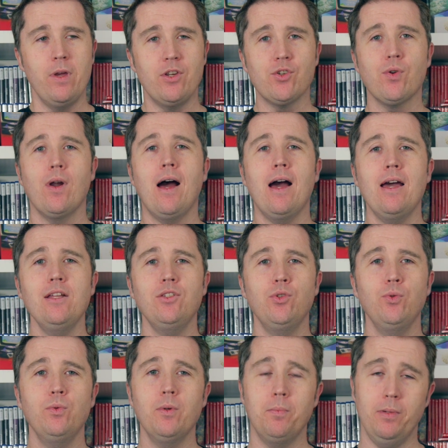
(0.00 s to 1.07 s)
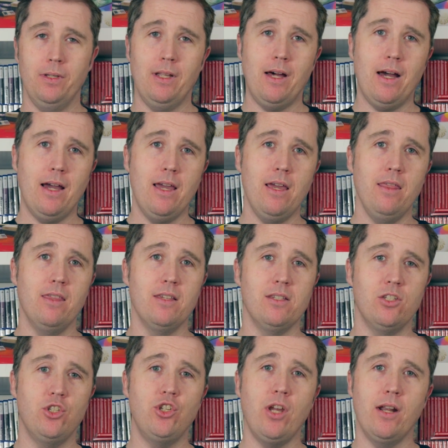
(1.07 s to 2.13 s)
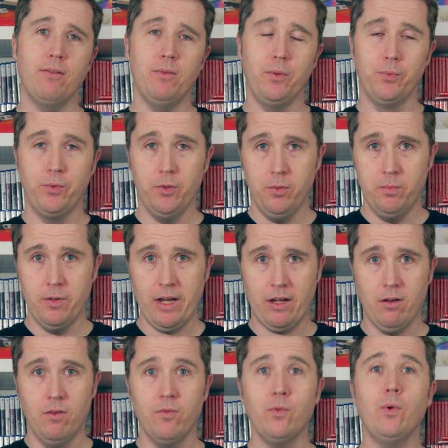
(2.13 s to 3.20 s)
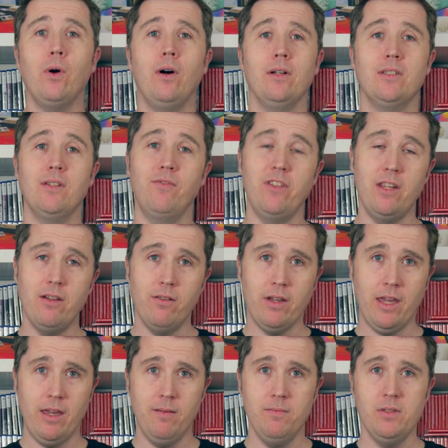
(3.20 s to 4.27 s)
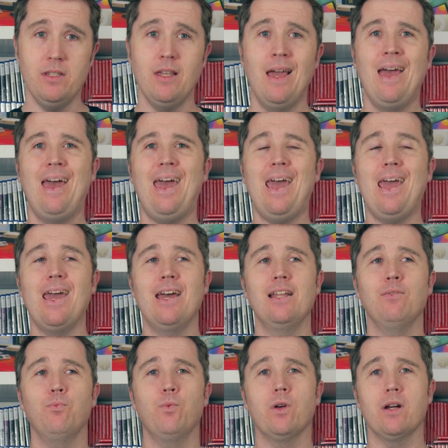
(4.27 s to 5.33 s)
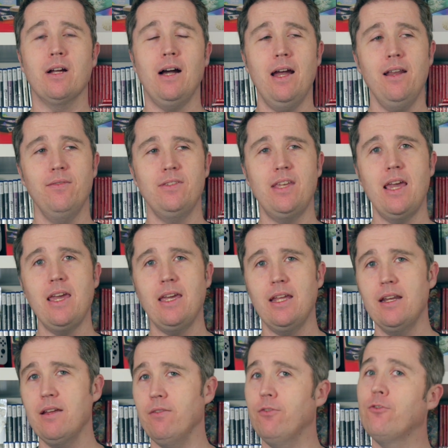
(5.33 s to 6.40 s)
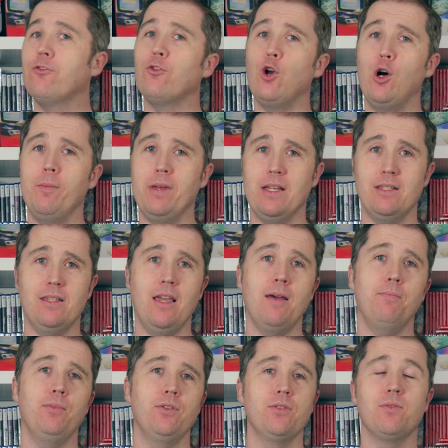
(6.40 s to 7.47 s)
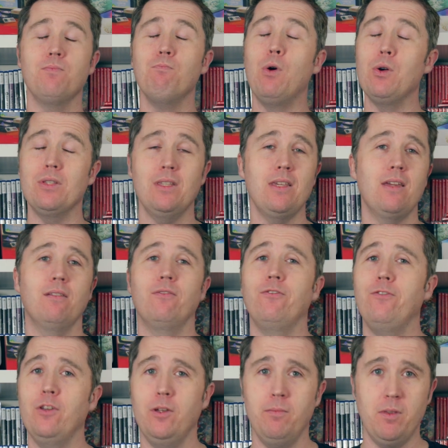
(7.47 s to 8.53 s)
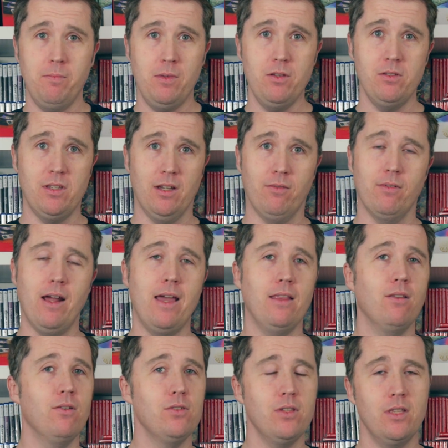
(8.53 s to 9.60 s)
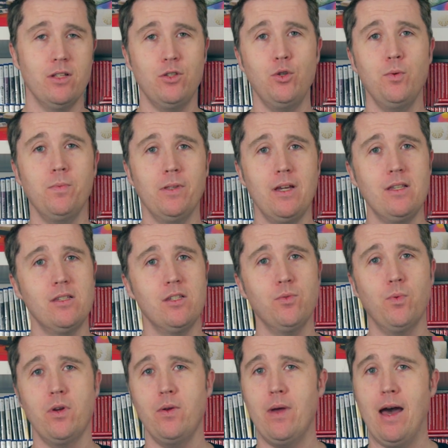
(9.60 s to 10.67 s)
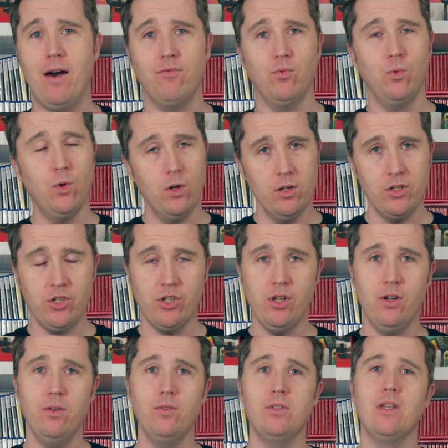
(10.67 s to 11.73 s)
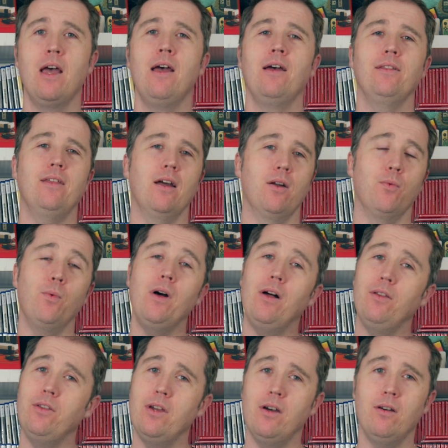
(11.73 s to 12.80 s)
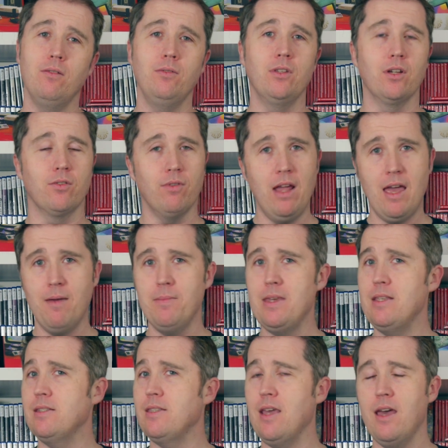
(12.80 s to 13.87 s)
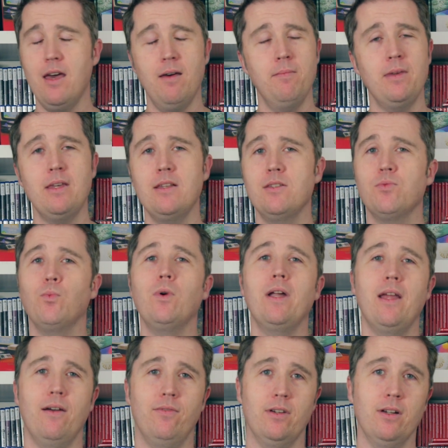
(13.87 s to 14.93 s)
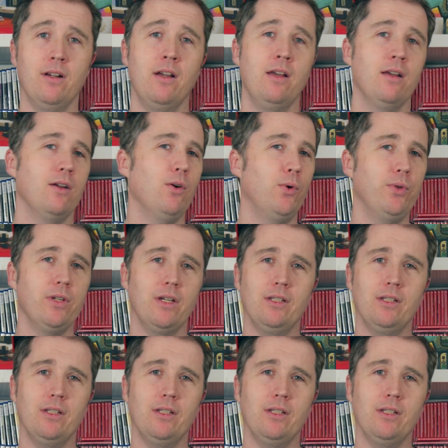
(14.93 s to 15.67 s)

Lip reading: try to apply this general rubric overall to video games, and we're kind of taking it from examples mostly in film and music, right? Those are the two places where you have award shows that are well known, the Grammys, the Emmys, whatever, Golden